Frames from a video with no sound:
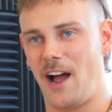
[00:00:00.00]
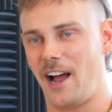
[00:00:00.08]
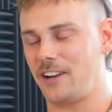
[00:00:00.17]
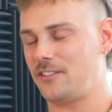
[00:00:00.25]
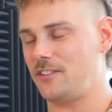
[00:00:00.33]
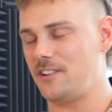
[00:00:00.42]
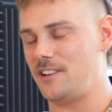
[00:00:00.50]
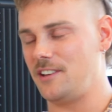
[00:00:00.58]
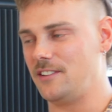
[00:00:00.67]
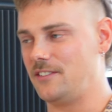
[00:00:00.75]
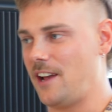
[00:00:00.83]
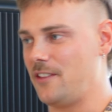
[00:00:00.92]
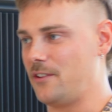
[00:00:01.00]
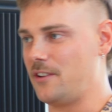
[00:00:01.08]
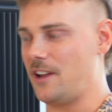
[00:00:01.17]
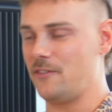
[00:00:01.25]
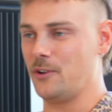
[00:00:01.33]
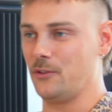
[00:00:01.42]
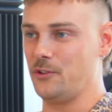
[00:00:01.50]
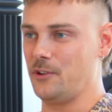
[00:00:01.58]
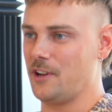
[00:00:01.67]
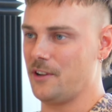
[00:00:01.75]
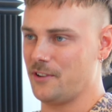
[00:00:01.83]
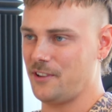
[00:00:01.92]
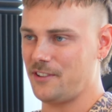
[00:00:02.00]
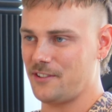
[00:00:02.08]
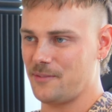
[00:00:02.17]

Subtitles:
actually downloaded FL Studio first.